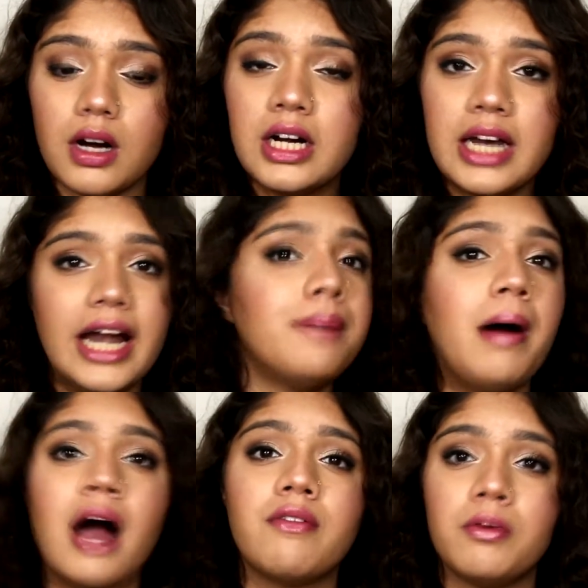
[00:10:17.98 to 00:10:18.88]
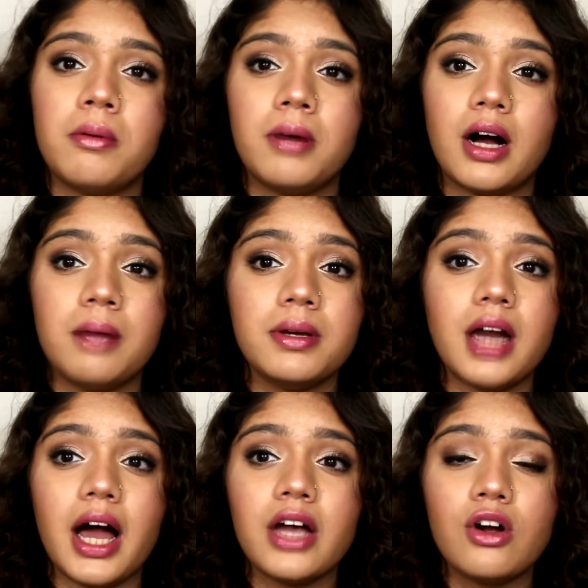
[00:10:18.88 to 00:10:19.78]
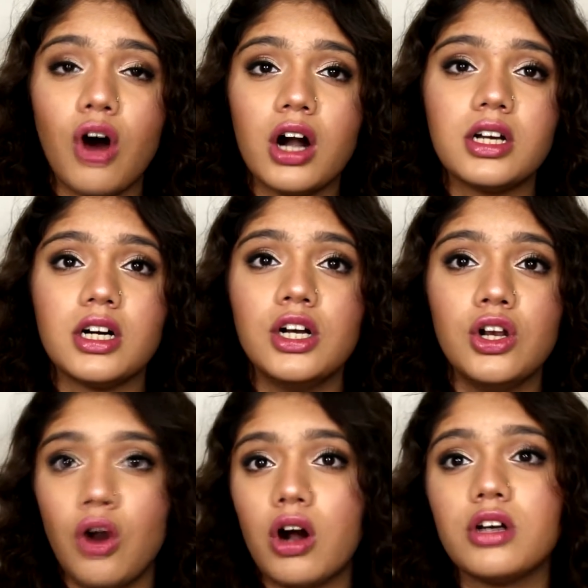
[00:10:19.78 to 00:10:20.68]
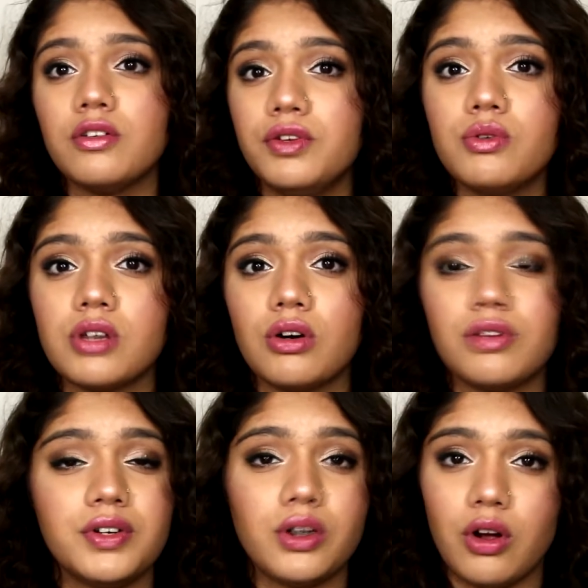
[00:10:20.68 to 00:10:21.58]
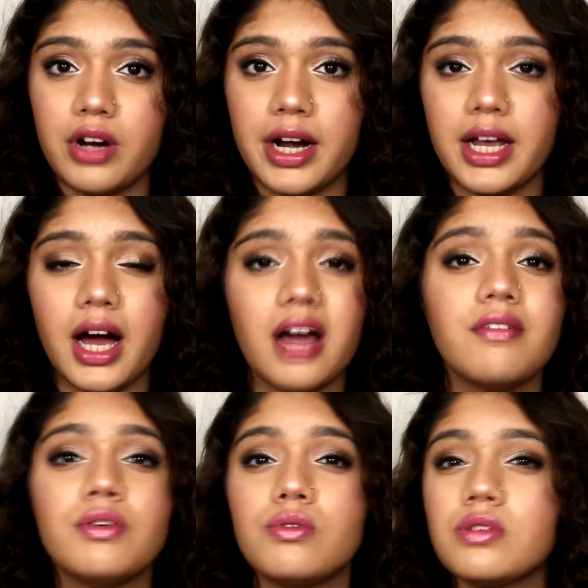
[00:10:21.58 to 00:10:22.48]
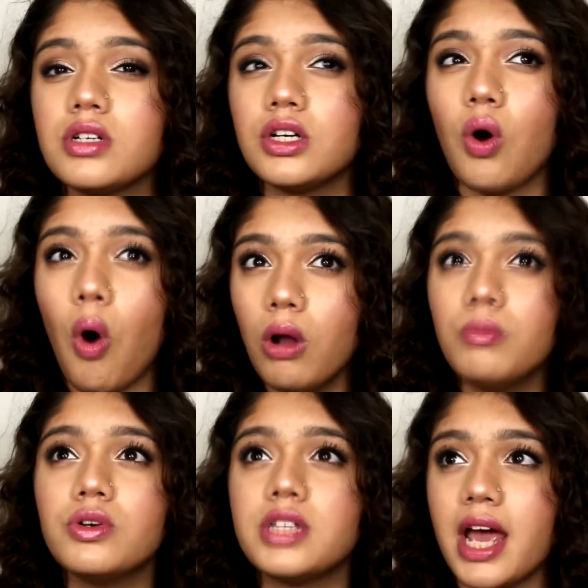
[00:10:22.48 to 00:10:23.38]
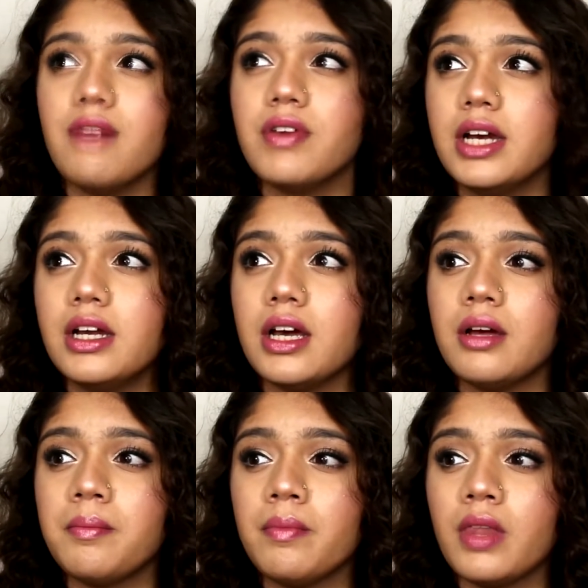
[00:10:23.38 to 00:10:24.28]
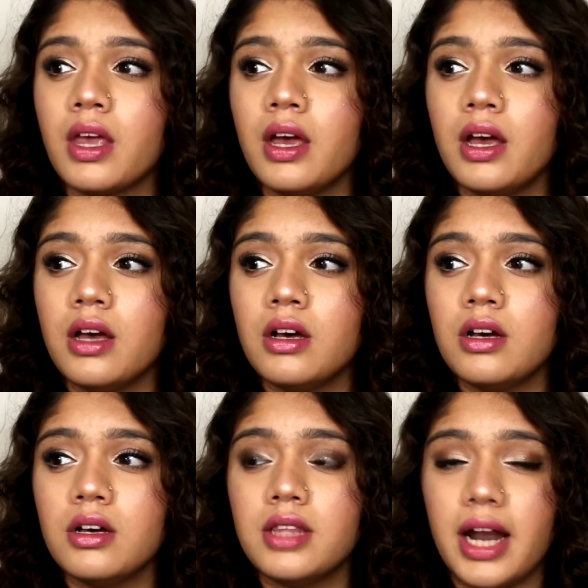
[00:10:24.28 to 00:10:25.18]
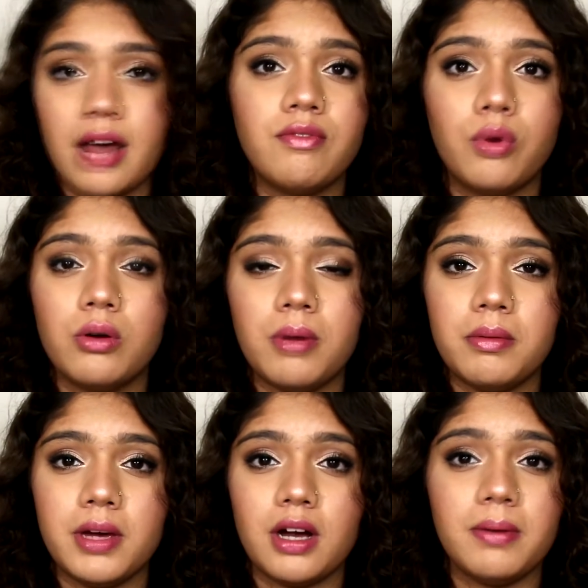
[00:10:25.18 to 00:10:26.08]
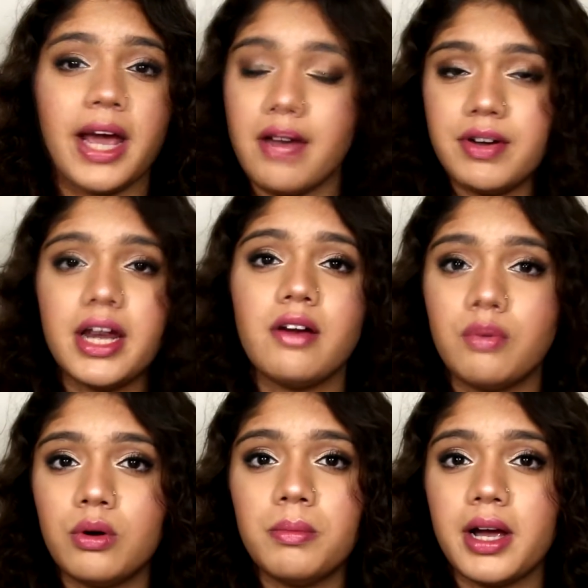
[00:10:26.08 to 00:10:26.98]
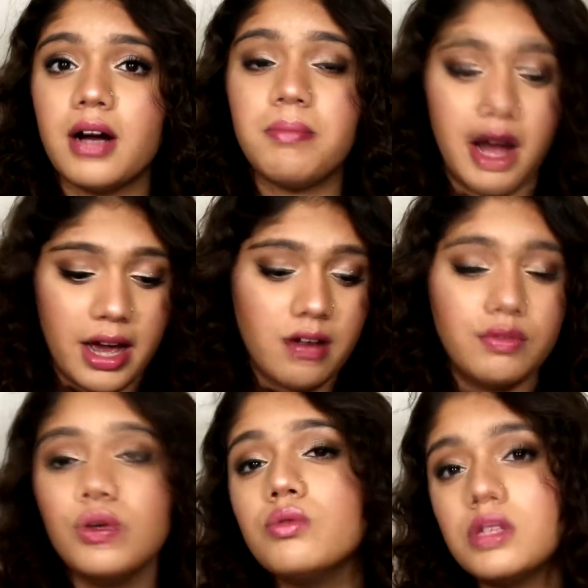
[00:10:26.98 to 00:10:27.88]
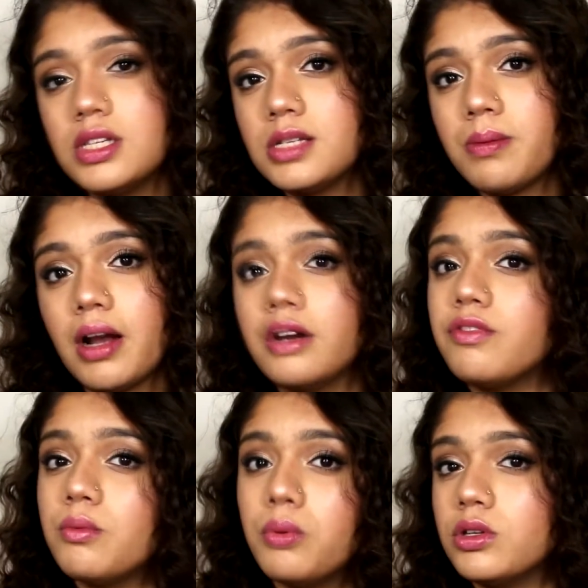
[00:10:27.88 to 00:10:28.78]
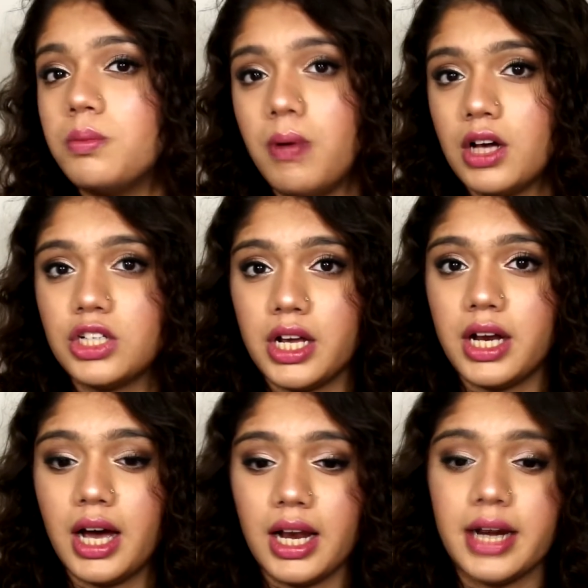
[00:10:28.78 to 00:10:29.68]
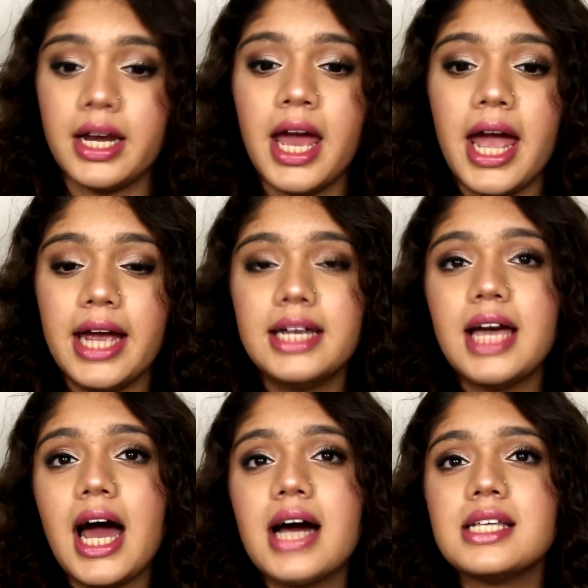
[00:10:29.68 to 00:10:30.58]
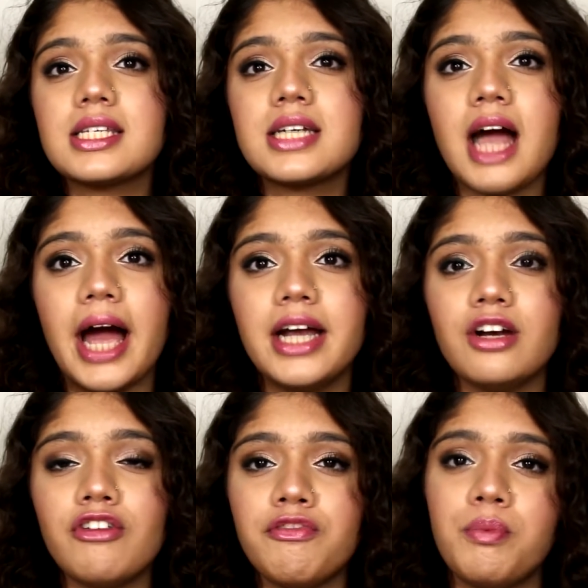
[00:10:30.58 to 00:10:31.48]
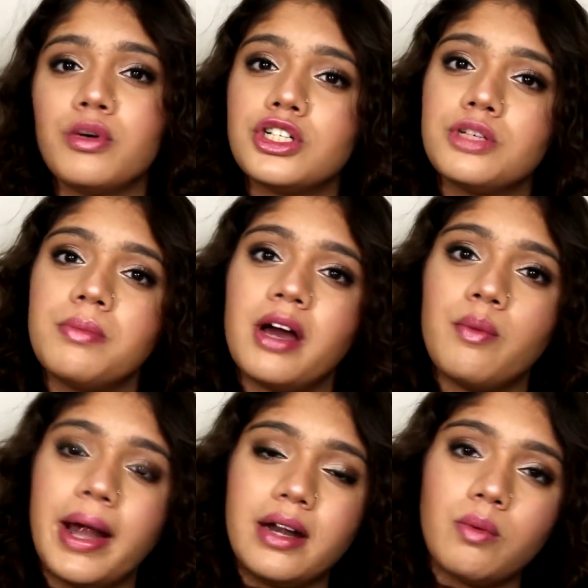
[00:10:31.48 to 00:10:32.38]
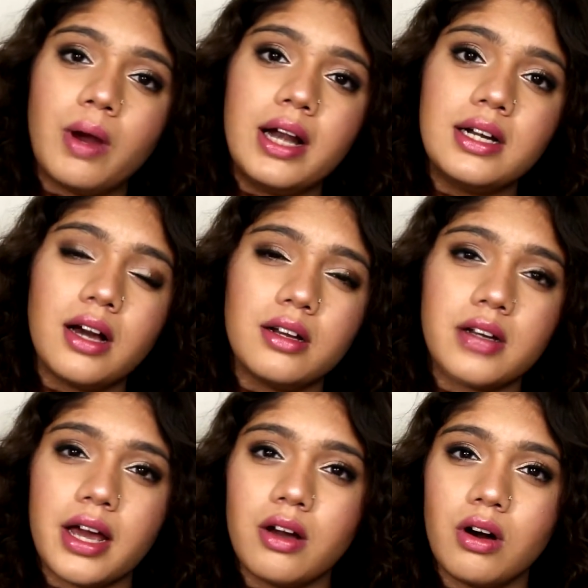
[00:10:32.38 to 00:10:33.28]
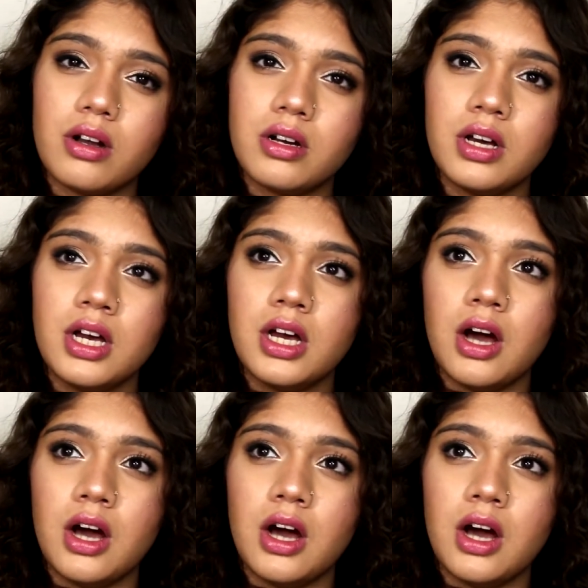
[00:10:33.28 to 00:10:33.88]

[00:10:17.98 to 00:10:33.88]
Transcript: a great bang for my buck. I mean, I got a lot of use out of it already. I have used it almost every day that I've worn my makeup. Like every day I've worn makeup, I have used this palette for both blush and highlight. It has kind of pushed my Wet n Wild Color Icon